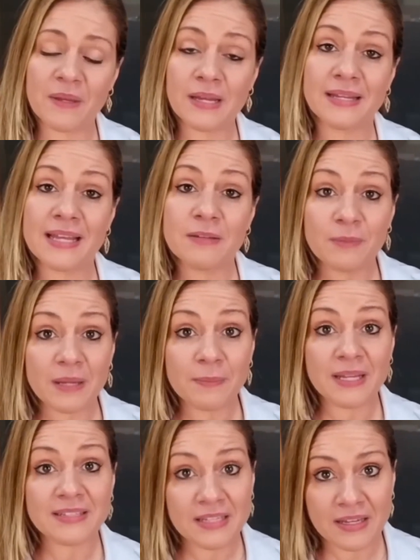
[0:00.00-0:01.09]
In this way,
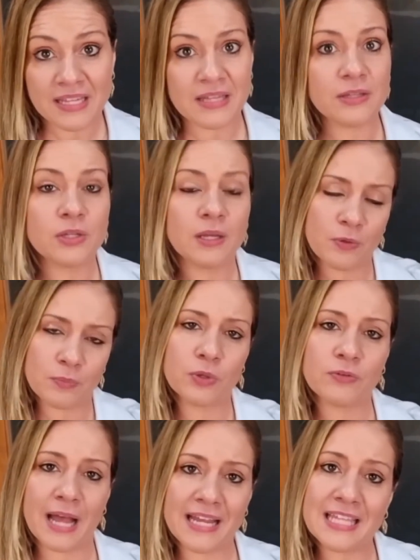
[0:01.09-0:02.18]
basically, you can
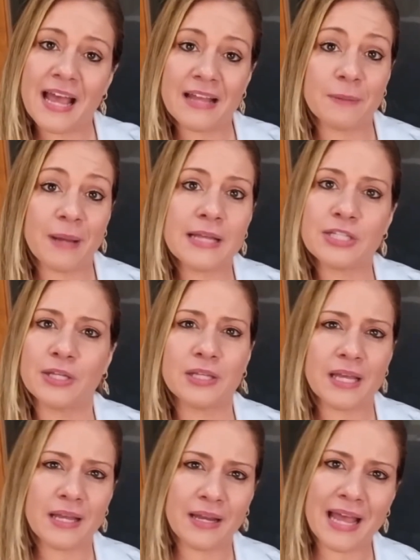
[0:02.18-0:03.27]
remove any kind of
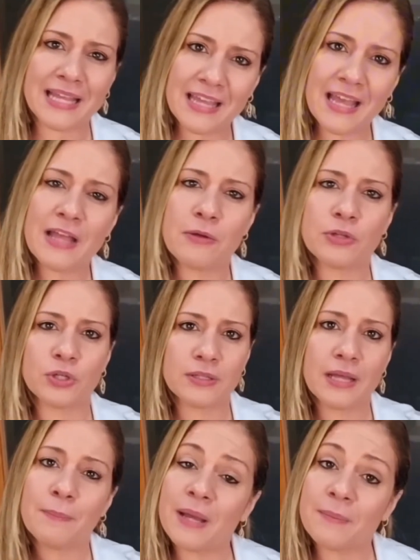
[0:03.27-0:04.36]
bacteria, any kind of dirt
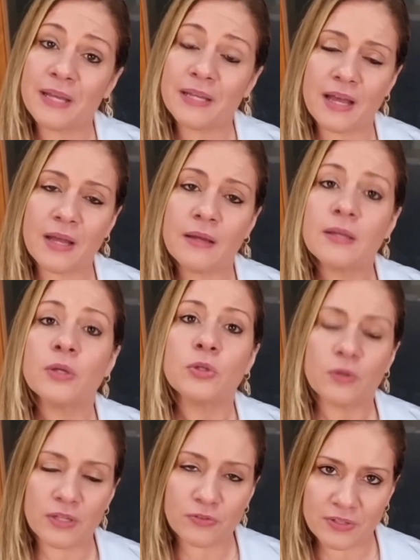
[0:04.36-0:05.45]
that might be there. You
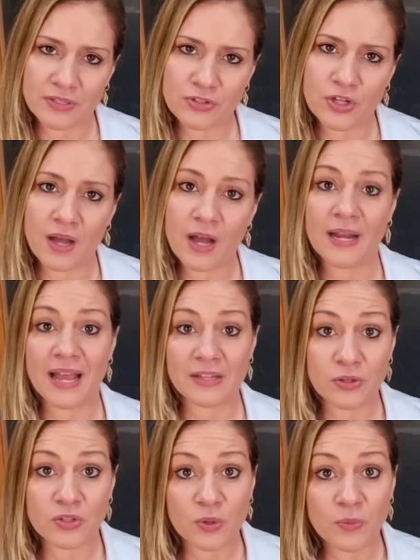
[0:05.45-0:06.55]
do this with the jar and
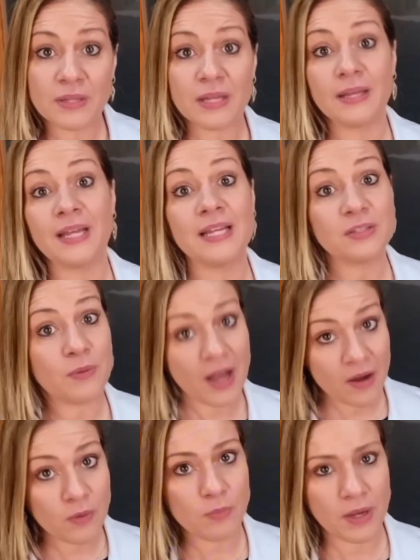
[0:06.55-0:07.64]
you do it with the lid as
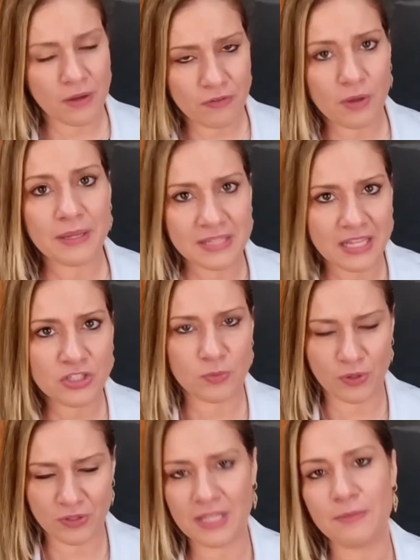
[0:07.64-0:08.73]
well, where the fermentation
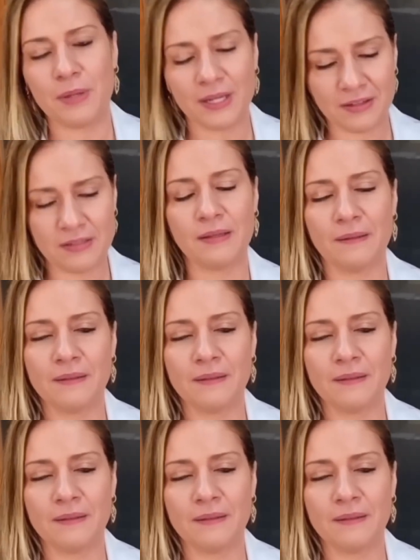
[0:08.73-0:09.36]
will take place.